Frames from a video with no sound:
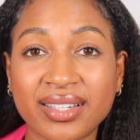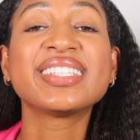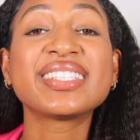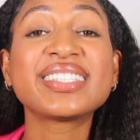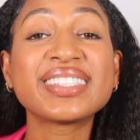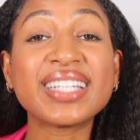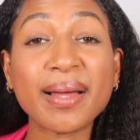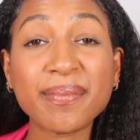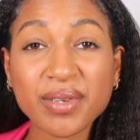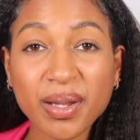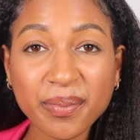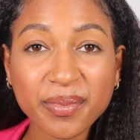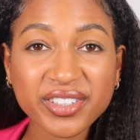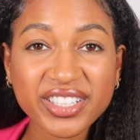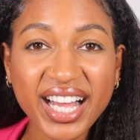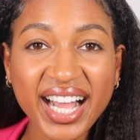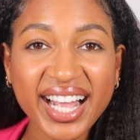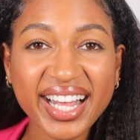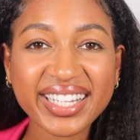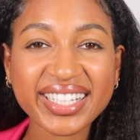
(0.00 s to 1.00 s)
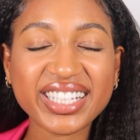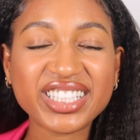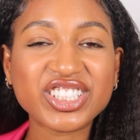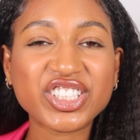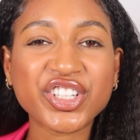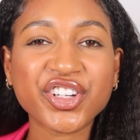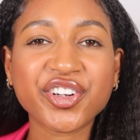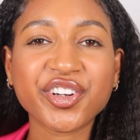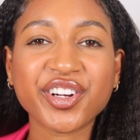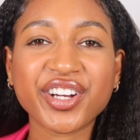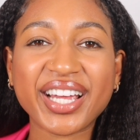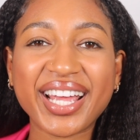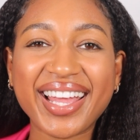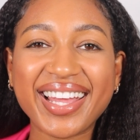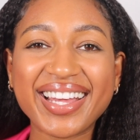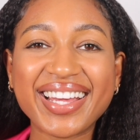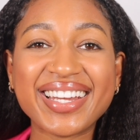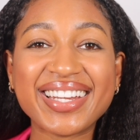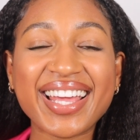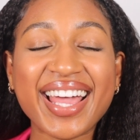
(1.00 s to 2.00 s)
Step number 9 is to
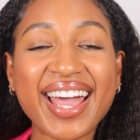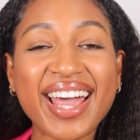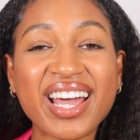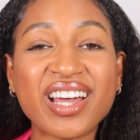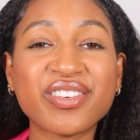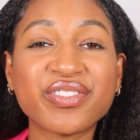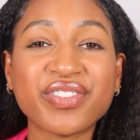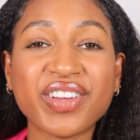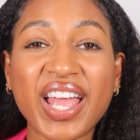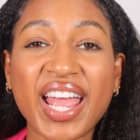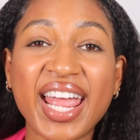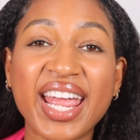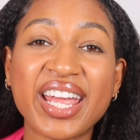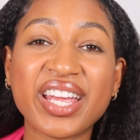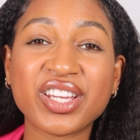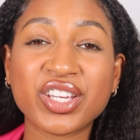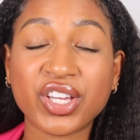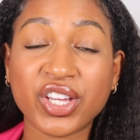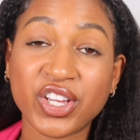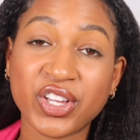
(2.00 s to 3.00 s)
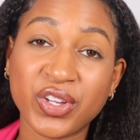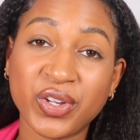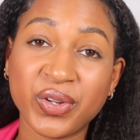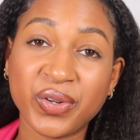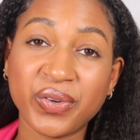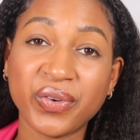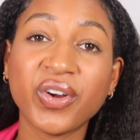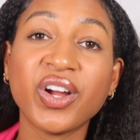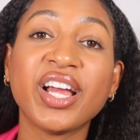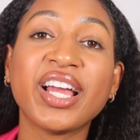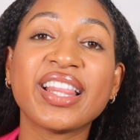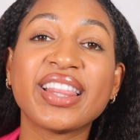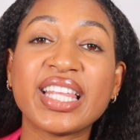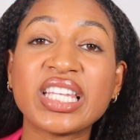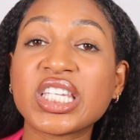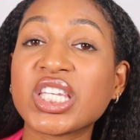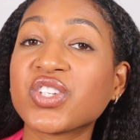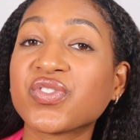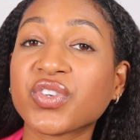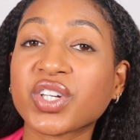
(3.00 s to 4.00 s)
create an FAQ.
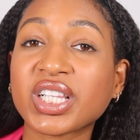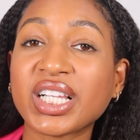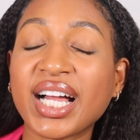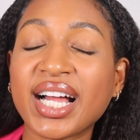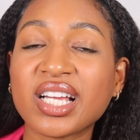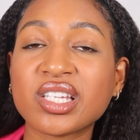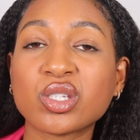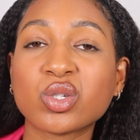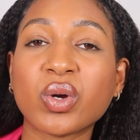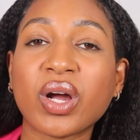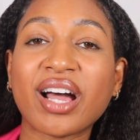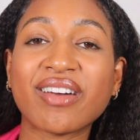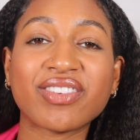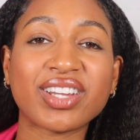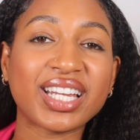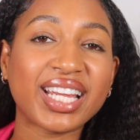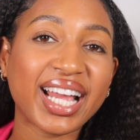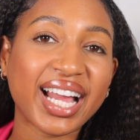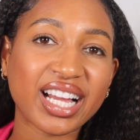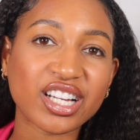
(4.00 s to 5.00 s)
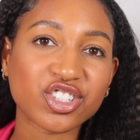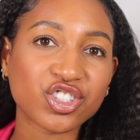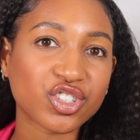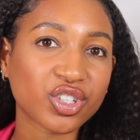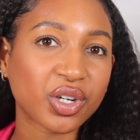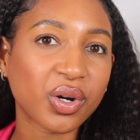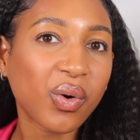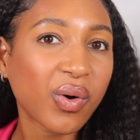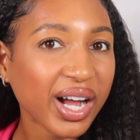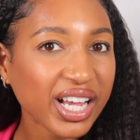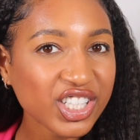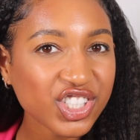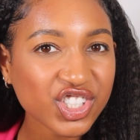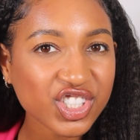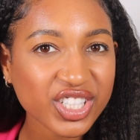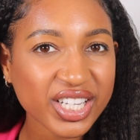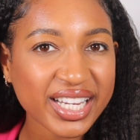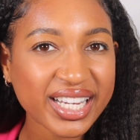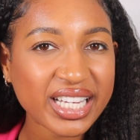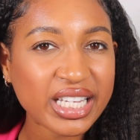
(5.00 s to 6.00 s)
This is for clients who have any extra
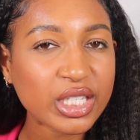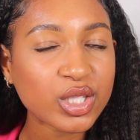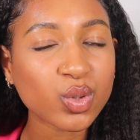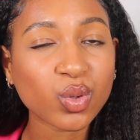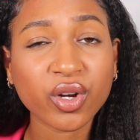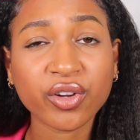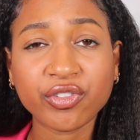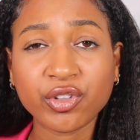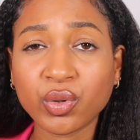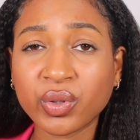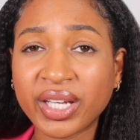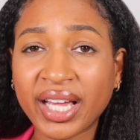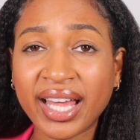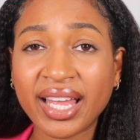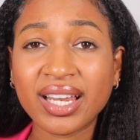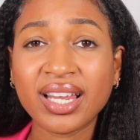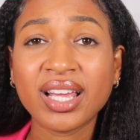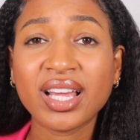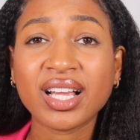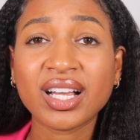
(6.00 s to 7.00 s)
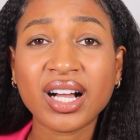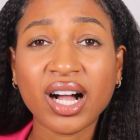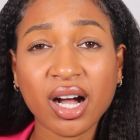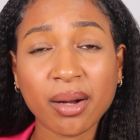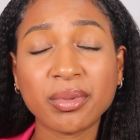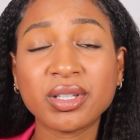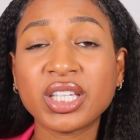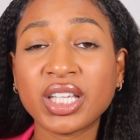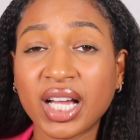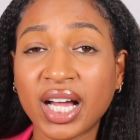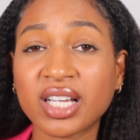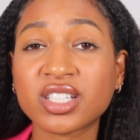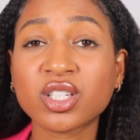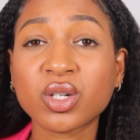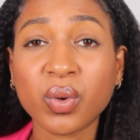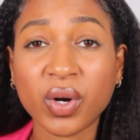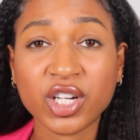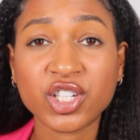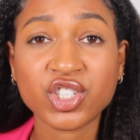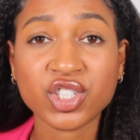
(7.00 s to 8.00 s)
questions, or if you get commonly asked
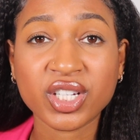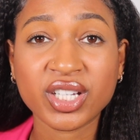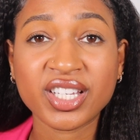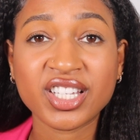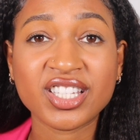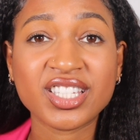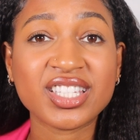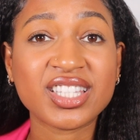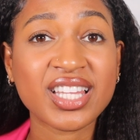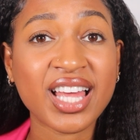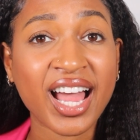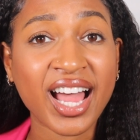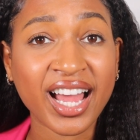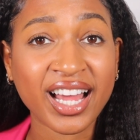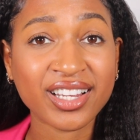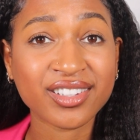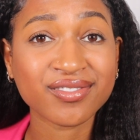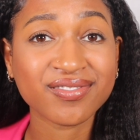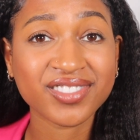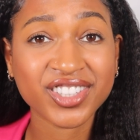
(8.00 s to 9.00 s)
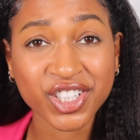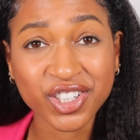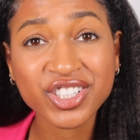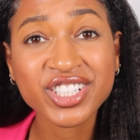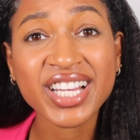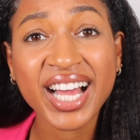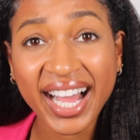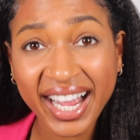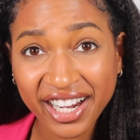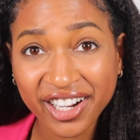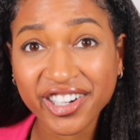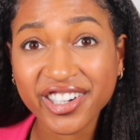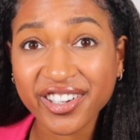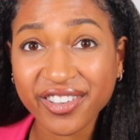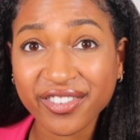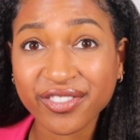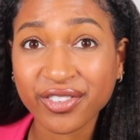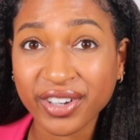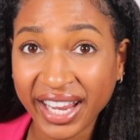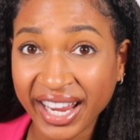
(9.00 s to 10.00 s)
questions that you're tired
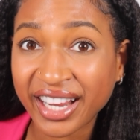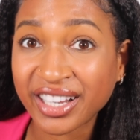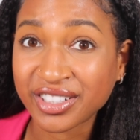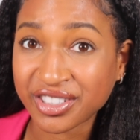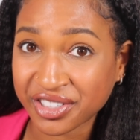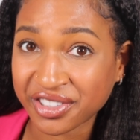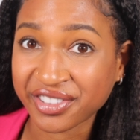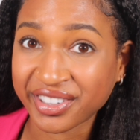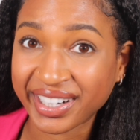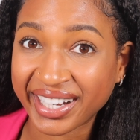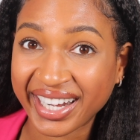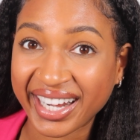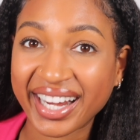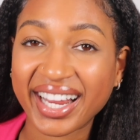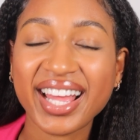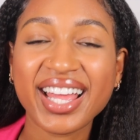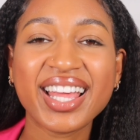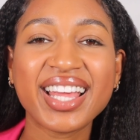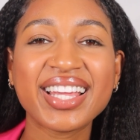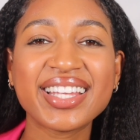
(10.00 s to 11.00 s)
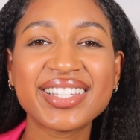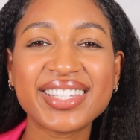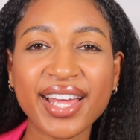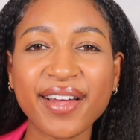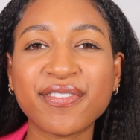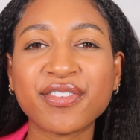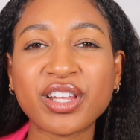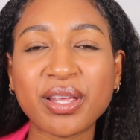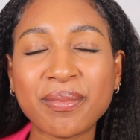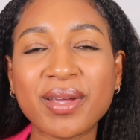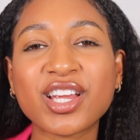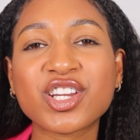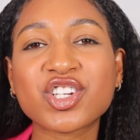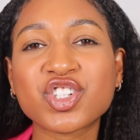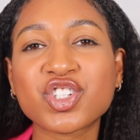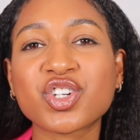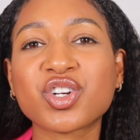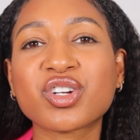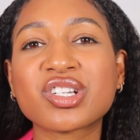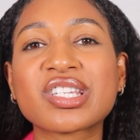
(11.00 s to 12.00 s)
of answering, definitely make
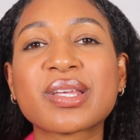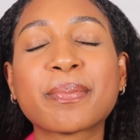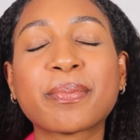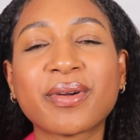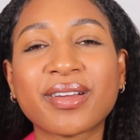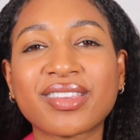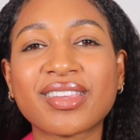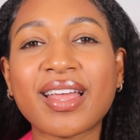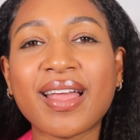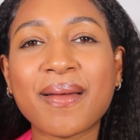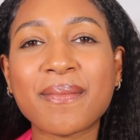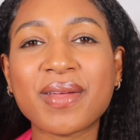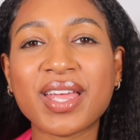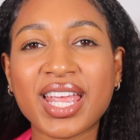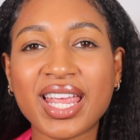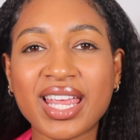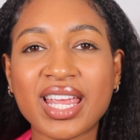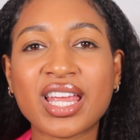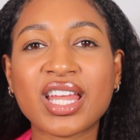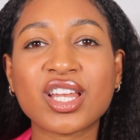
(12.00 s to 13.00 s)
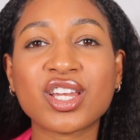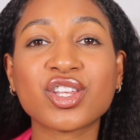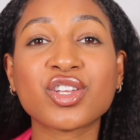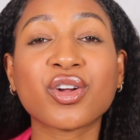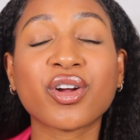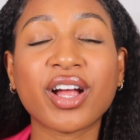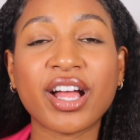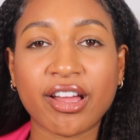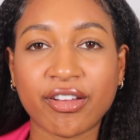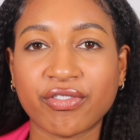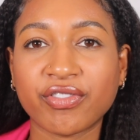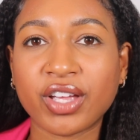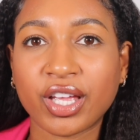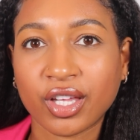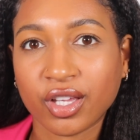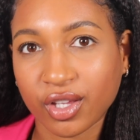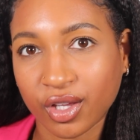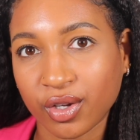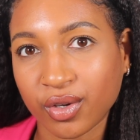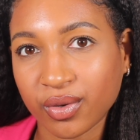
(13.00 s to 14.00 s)
sure to put them in your
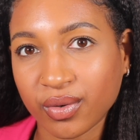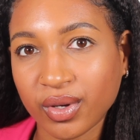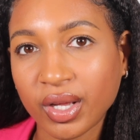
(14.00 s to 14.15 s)
FAQ.